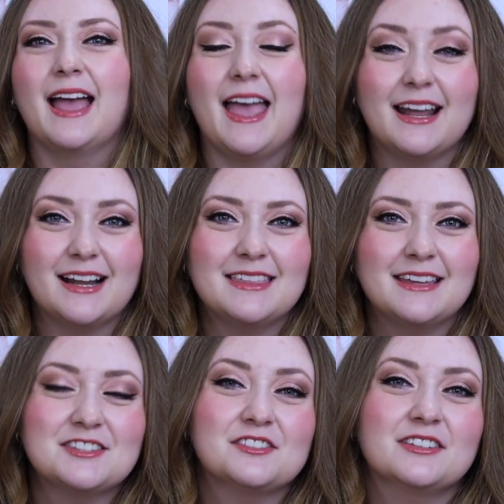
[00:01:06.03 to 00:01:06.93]
And I
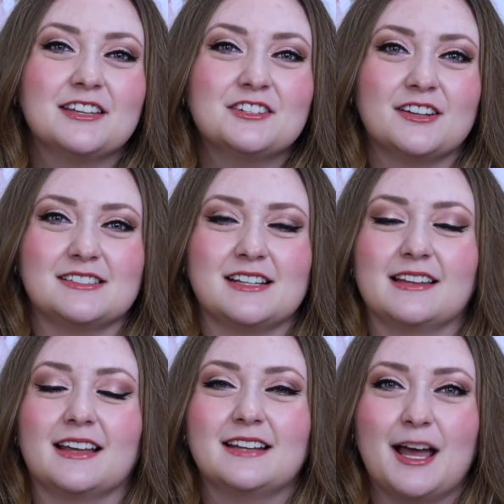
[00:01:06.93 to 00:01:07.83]
think it's really interesting
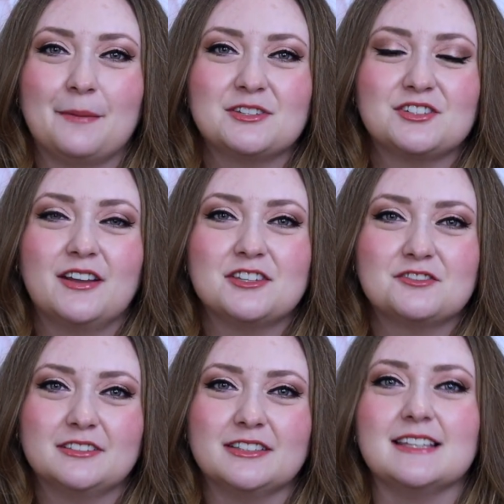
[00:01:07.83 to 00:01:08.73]
that Tapestry
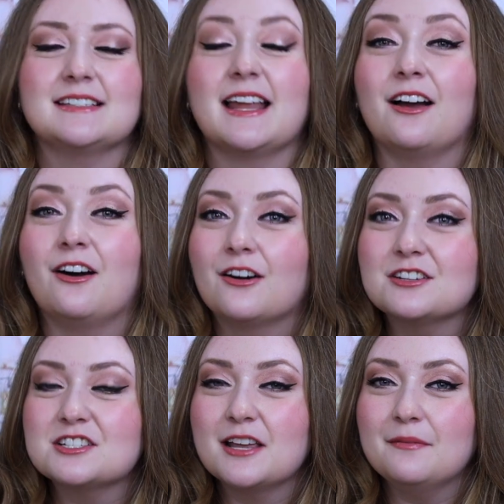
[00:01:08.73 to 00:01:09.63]
has released a
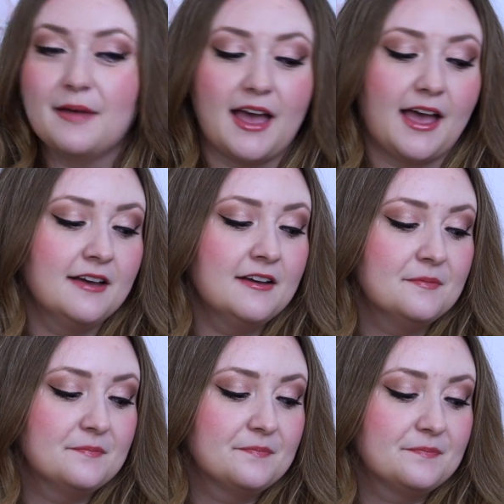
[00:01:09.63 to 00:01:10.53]
heart-shaped bag
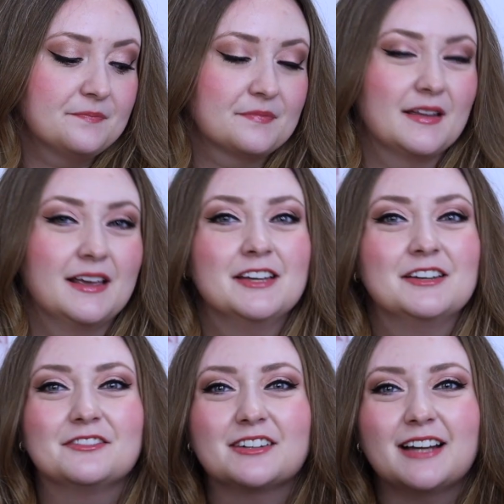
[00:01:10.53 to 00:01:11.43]

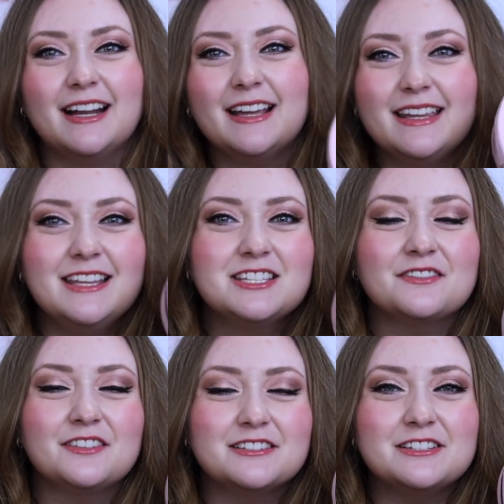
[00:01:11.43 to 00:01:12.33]
for kind of each
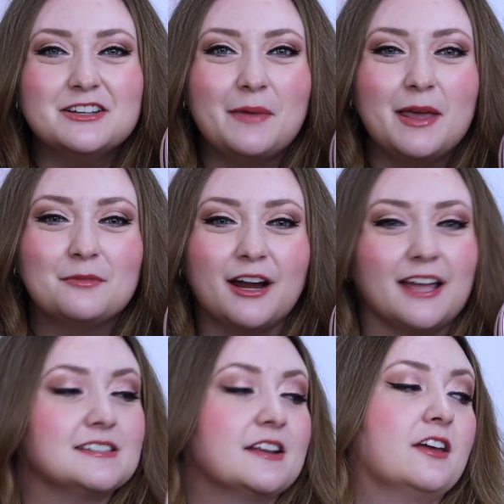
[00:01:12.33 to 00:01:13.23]
of their two main
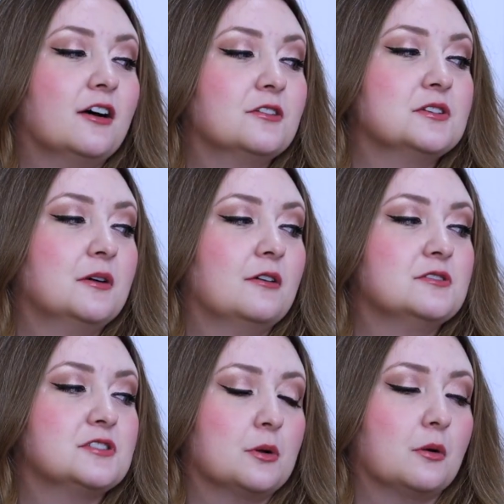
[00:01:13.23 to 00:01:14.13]
brands. Now, they also
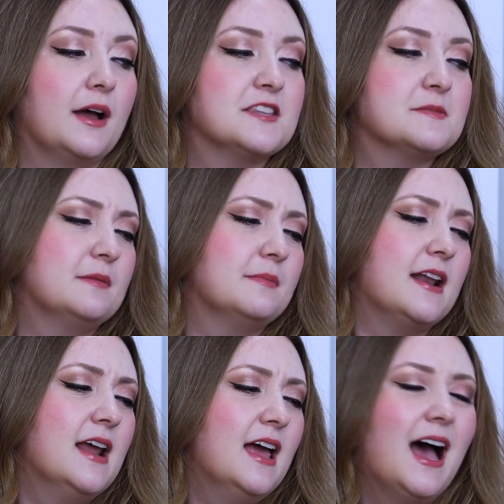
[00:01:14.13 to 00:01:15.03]
own Stuart Weitzman,
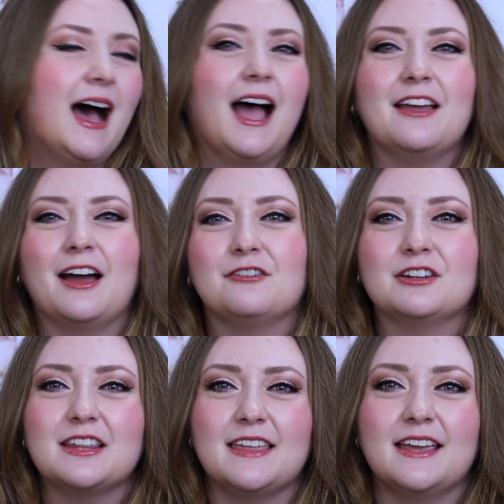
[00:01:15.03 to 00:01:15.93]
but I
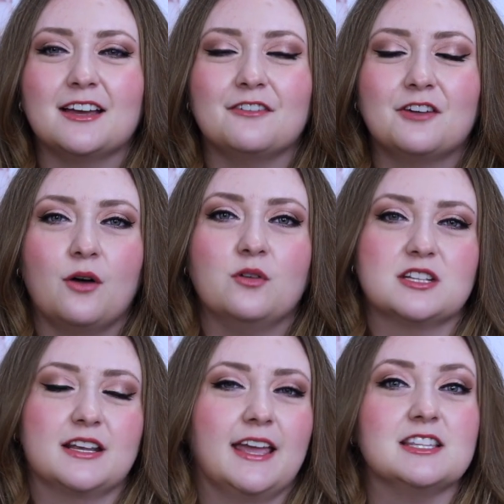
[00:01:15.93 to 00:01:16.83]
really think of
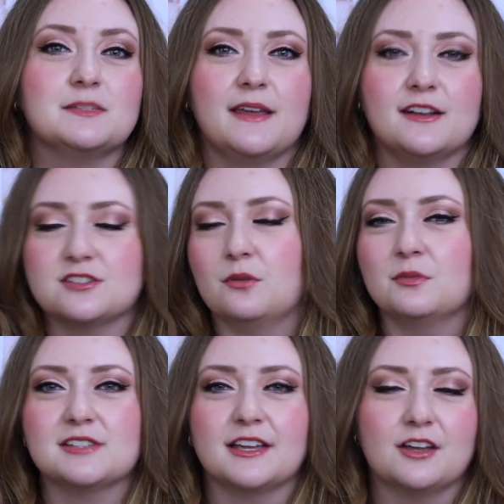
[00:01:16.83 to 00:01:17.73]
Coach and Kate Spade as
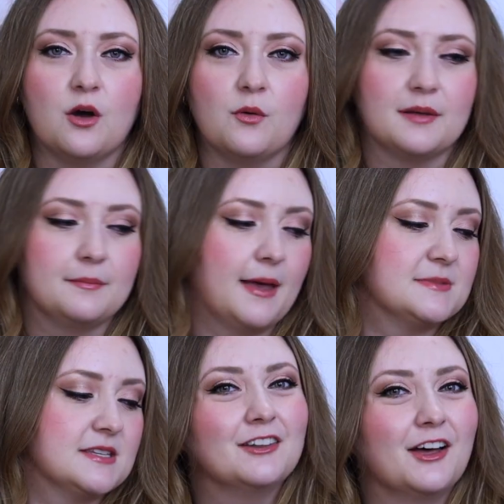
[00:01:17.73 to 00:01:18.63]
almost like Coke and
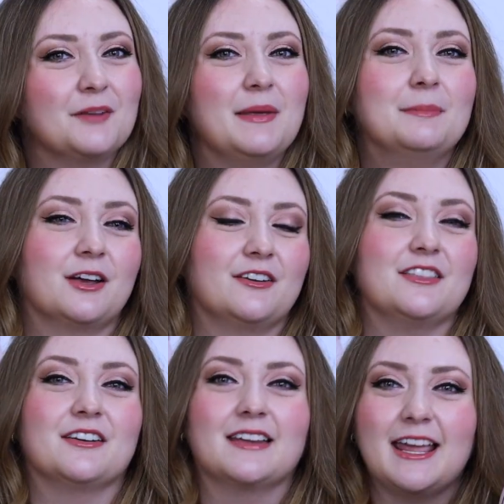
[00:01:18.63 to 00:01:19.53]
Pepsi. A lot of people are
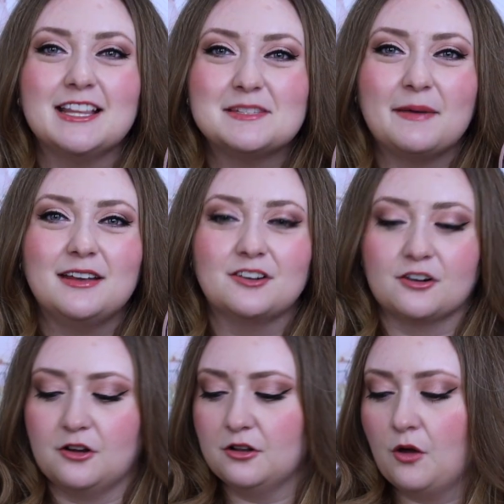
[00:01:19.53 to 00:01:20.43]
either a Kate Spade
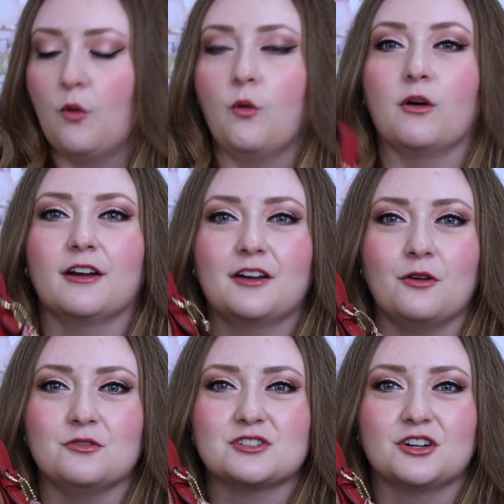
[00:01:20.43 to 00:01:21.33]
girl or a
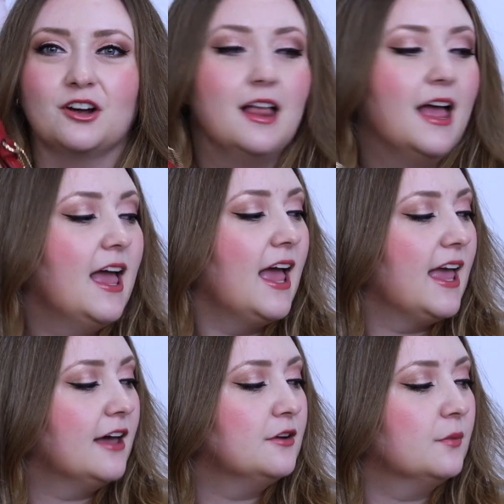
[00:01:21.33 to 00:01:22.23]
Coach girl.
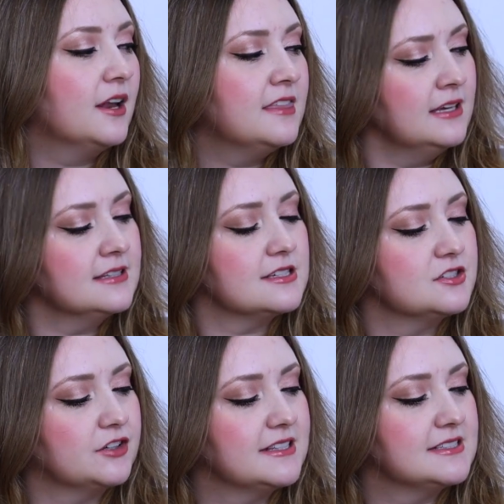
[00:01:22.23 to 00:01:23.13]
And what I think is
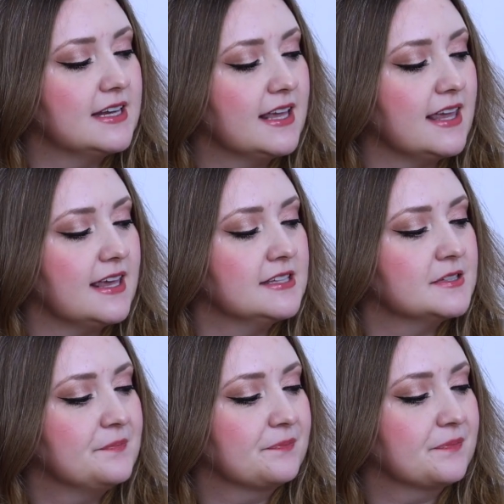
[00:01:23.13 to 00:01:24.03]
interesting
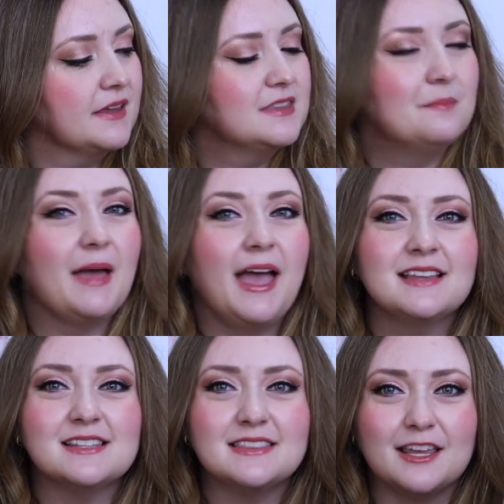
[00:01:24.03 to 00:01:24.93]
is the
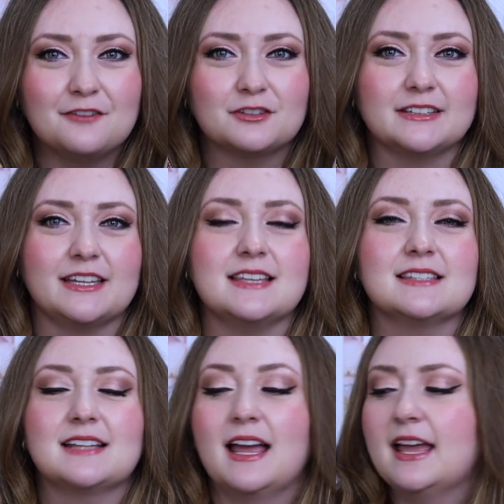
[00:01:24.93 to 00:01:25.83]
bags that they've
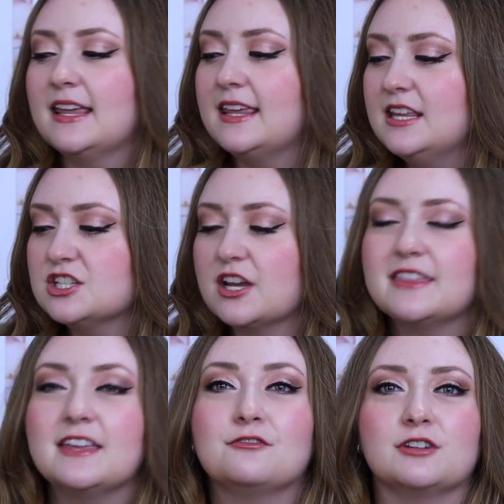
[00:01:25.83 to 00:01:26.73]
released, each I
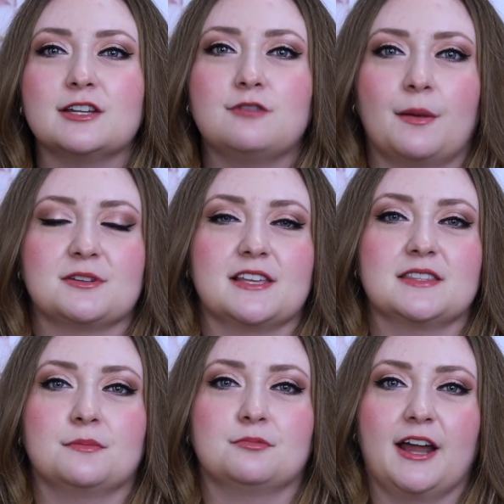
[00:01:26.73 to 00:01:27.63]
think really
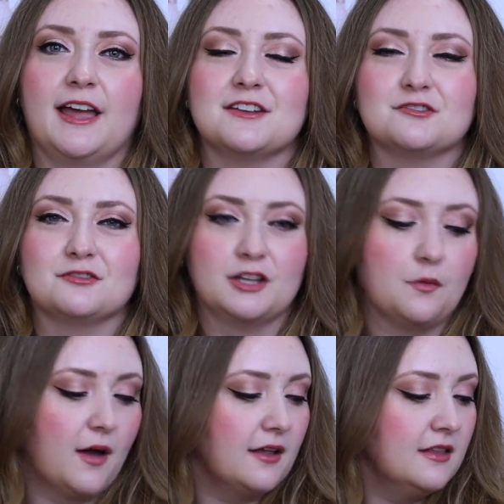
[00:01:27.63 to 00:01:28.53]
represent the brand really
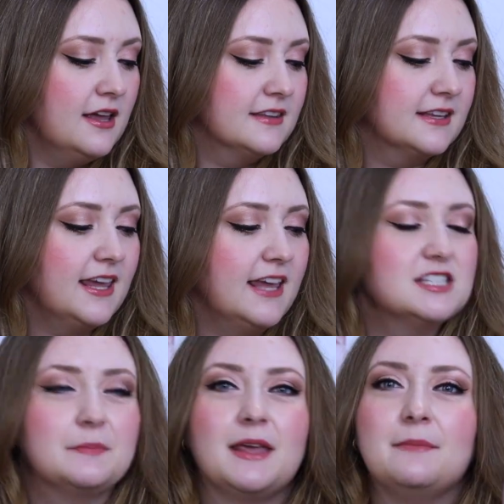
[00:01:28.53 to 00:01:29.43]
well. The
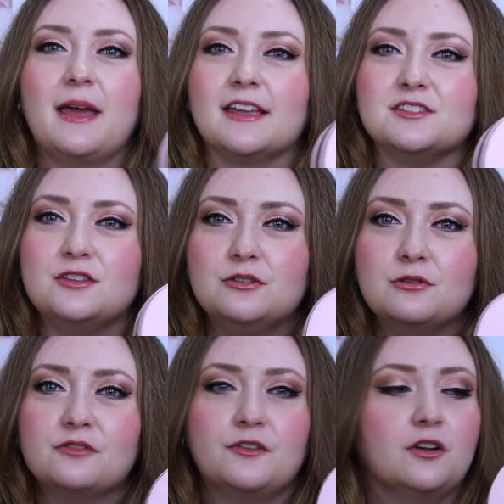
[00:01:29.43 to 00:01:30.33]
Kate Spade bag is
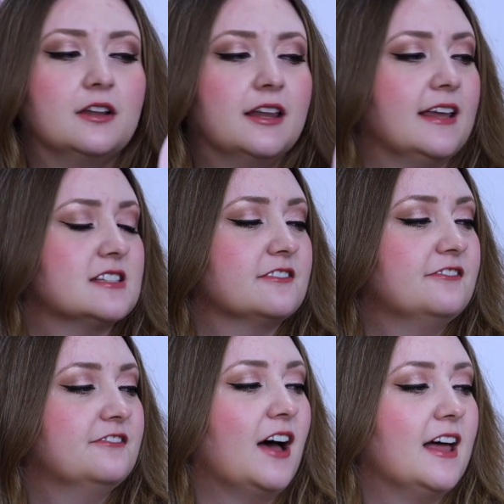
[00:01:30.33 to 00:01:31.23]
youthful, it's
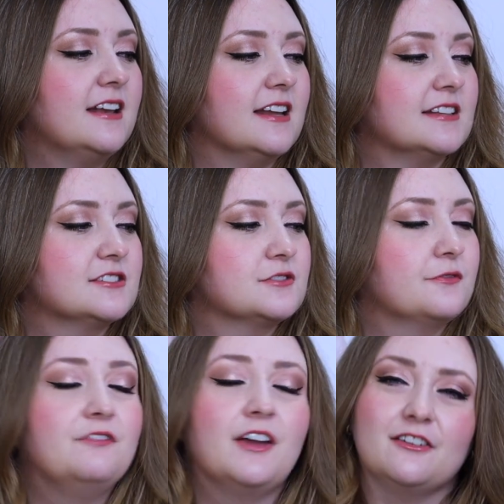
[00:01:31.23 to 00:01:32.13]
fun, it's
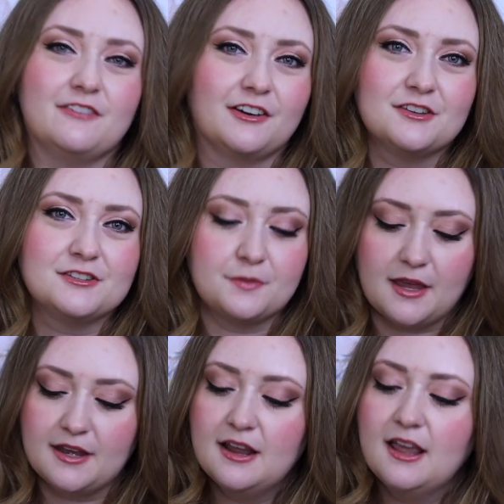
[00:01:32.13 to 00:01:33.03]
very, very
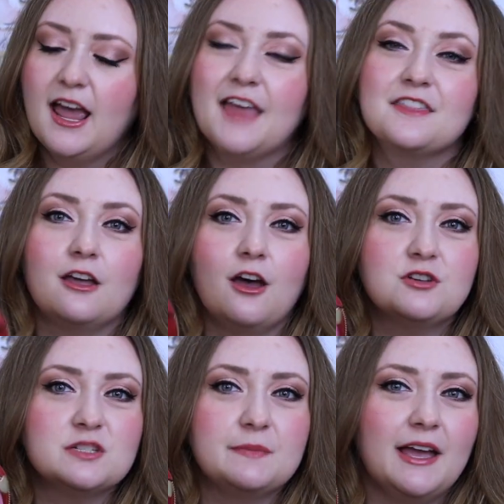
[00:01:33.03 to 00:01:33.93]
sweet. And the
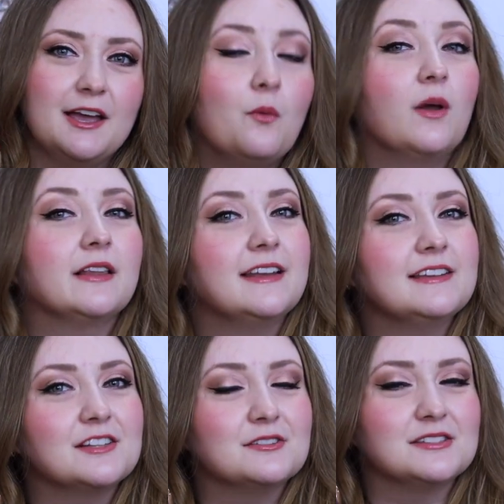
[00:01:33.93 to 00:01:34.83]
Coach bag, while it
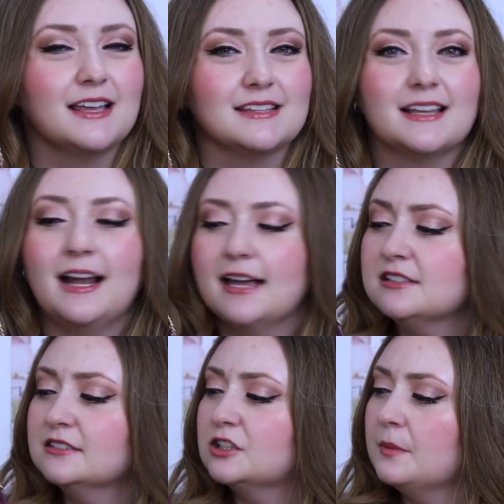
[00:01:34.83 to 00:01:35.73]
is those things, it
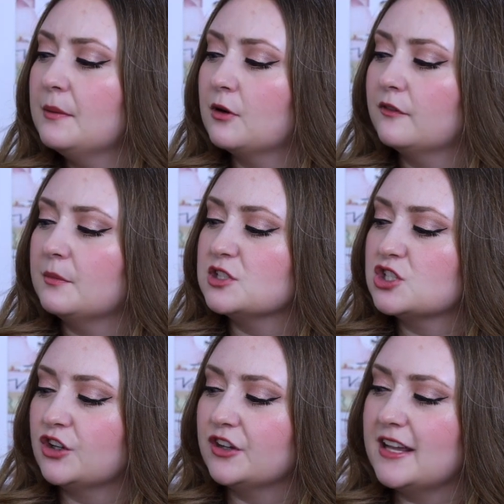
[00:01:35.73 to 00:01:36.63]
has a little bit more of a
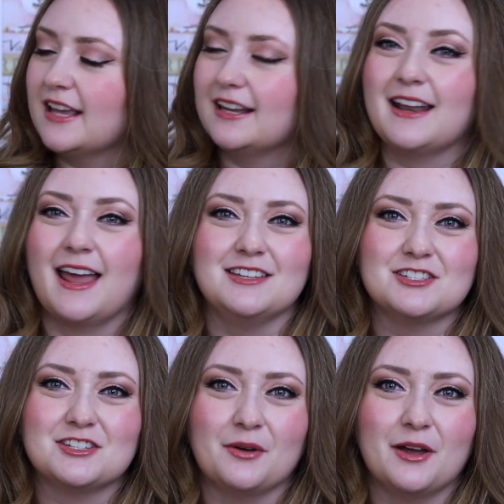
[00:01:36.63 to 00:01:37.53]
maturity and an
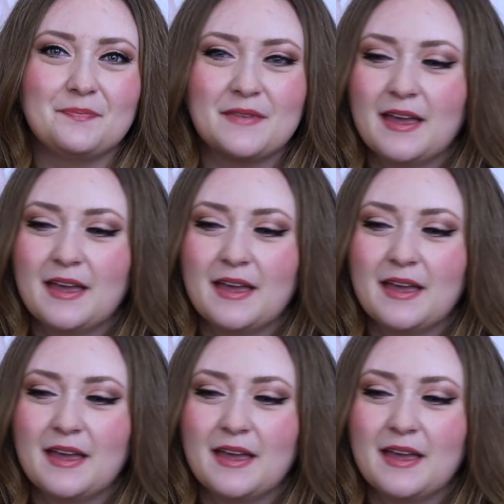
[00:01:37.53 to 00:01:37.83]
edge to it.